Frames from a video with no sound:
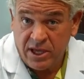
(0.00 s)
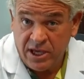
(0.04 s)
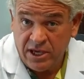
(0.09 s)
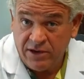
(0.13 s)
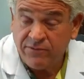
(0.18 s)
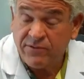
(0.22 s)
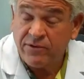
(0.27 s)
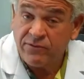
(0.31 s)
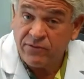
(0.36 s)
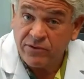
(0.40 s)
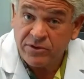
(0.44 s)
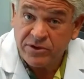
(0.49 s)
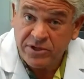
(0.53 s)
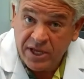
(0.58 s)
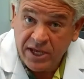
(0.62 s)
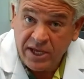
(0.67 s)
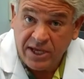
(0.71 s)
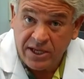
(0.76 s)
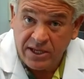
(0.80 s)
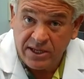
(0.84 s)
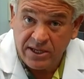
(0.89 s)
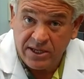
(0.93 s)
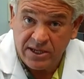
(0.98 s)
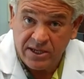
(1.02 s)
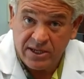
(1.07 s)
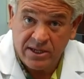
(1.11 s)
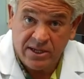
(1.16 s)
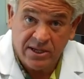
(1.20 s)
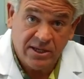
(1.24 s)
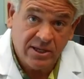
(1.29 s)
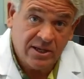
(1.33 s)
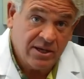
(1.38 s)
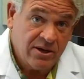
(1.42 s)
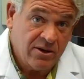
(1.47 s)
even routine
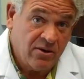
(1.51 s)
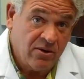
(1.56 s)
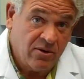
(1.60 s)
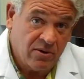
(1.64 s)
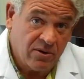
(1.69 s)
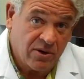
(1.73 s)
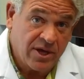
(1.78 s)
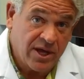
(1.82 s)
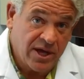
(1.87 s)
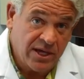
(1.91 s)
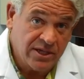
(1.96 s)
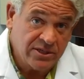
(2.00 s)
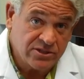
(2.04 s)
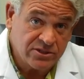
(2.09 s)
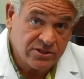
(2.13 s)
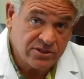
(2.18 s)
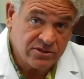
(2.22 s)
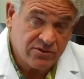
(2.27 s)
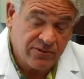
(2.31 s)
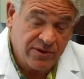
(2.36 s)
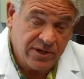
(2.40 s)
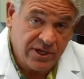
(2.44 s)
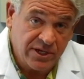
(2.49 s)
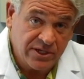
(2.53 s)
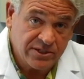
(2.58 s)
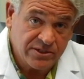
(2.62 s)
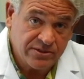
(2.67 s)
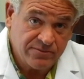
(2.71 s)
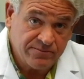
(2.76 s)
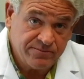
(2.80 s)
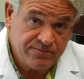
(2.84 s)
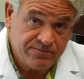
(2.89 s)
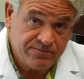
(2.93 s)
oral cancer screenings.